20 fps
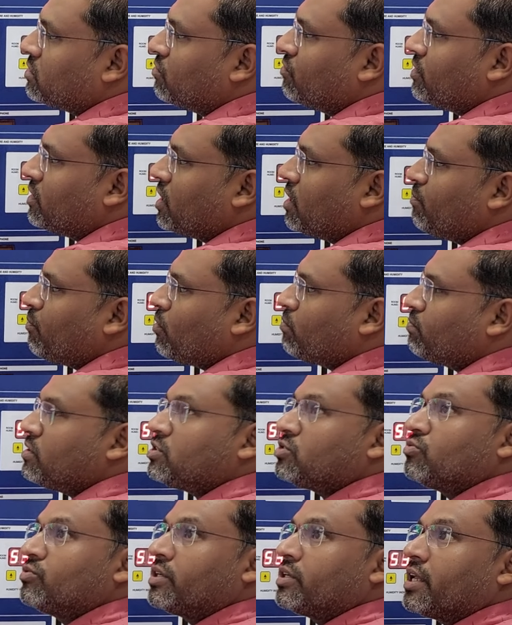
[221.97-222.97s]
With help of
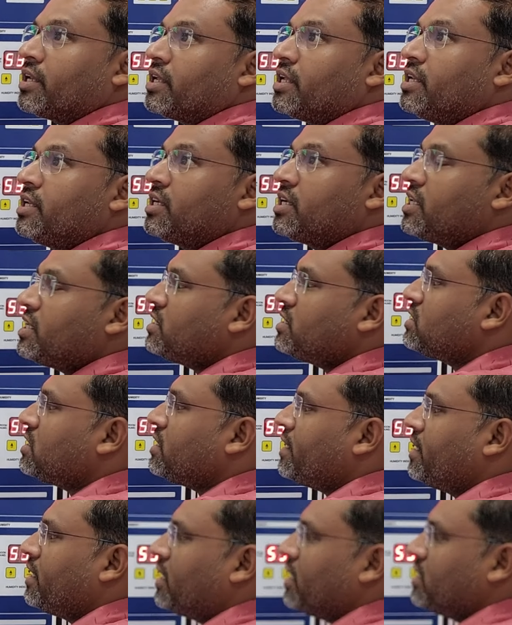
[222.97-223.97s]
this, we can increase the
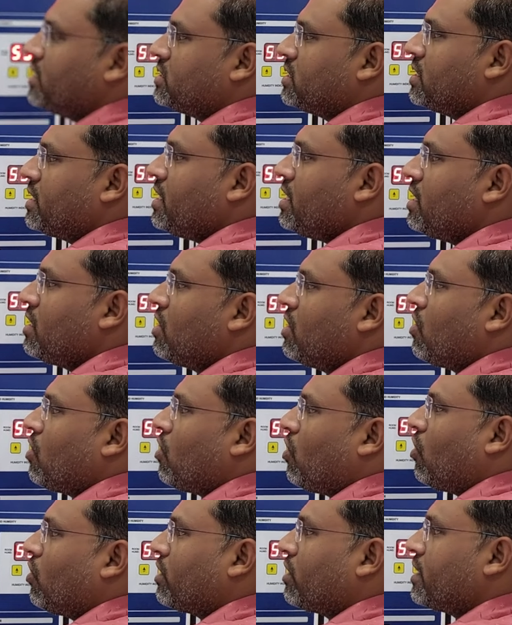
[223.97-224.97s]
intensity
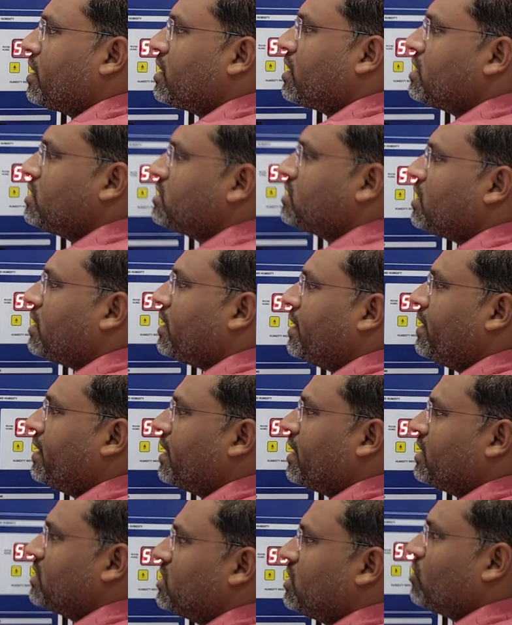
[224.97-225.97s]
or decrease the
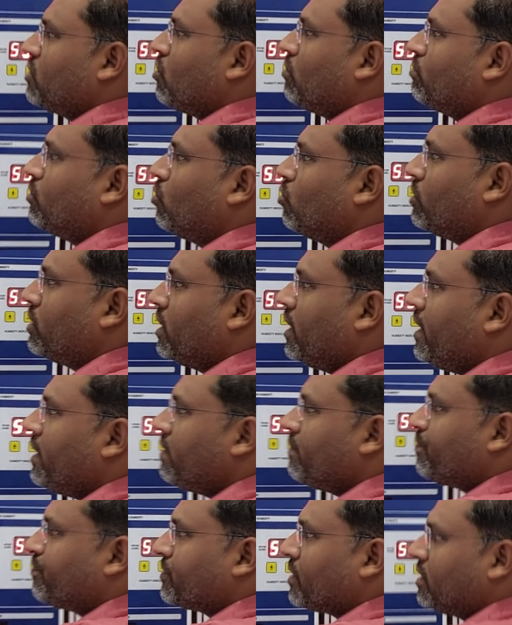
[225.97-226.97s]
intensity of the OT
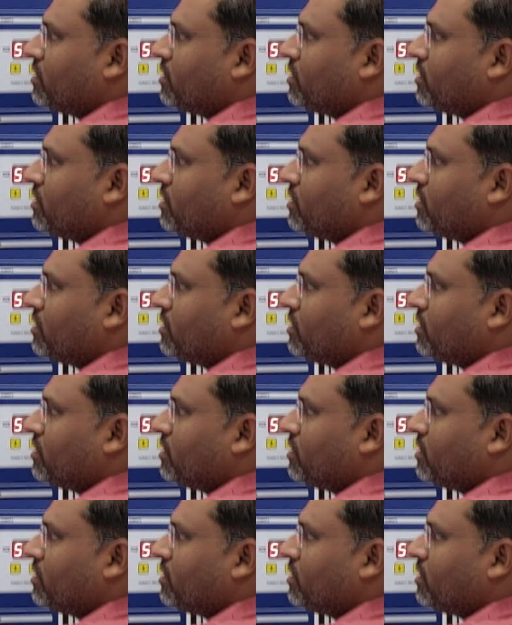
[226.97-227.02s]
light.